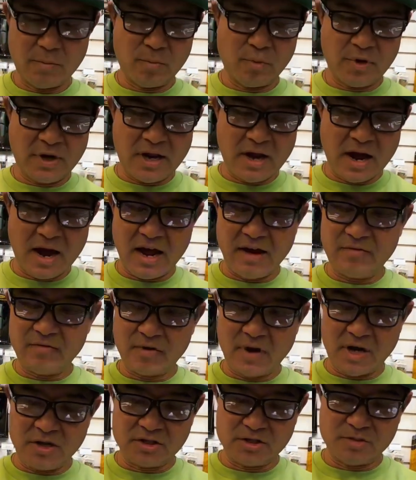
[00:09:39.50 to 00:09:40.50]
pretty high
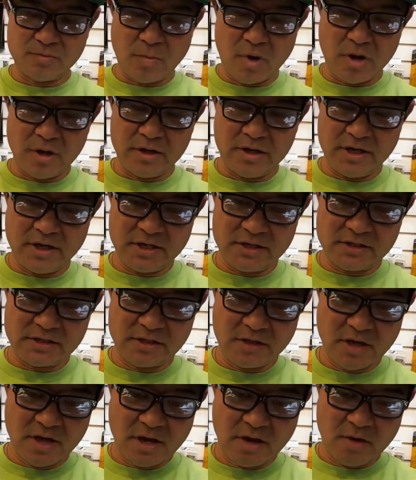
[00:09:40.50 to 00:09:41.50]
for how small it
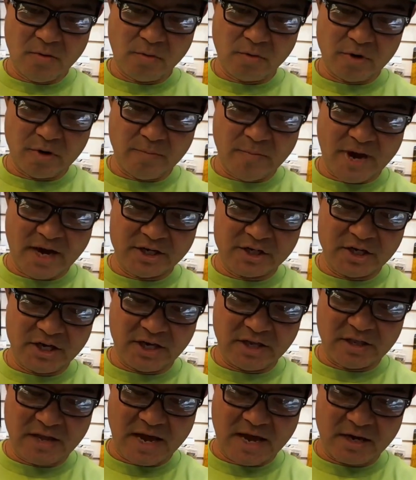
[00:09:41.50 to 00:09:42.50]
is. We're
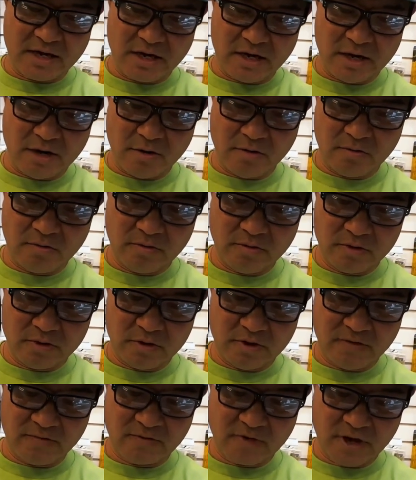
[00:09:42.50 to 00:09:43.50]
imagining that
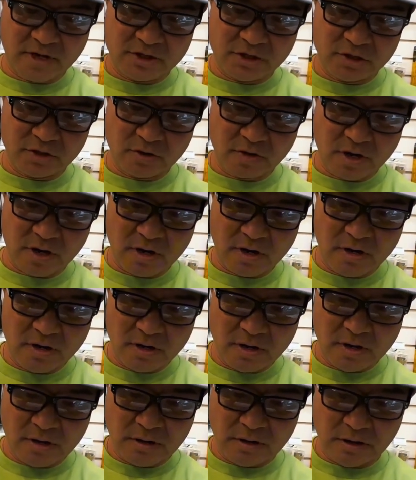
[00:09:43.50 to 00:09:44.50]
you've got your
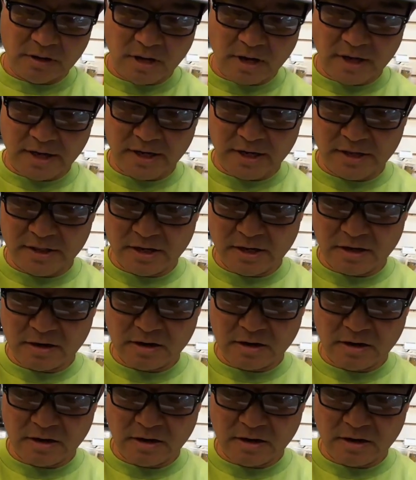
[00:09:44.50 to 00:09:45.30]
line in there.